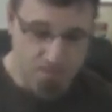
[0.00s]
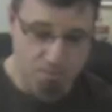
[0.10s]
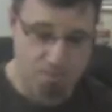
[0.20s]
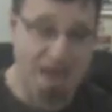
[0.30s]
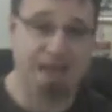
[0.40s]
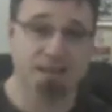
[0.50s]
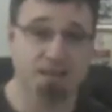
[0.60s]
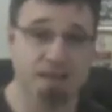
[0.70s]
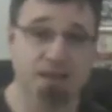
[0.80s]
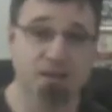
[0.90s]
With that,
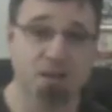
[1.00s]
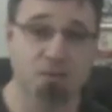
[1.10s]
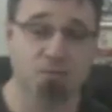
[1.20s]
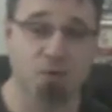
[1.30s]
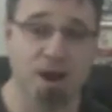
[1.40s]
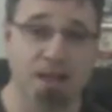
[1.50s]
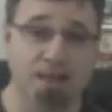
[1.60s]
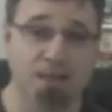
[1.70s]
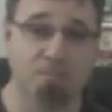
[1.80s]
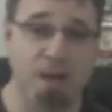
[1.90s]
let's take a look at some terrain and
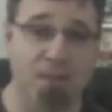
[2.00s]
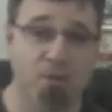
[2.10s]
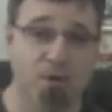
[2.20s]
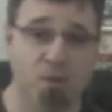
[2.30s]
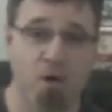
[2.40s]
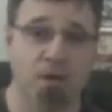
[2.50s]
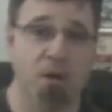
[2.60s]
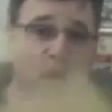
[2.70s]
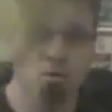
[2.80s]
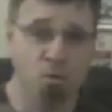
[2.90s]
get this bad boy rolling.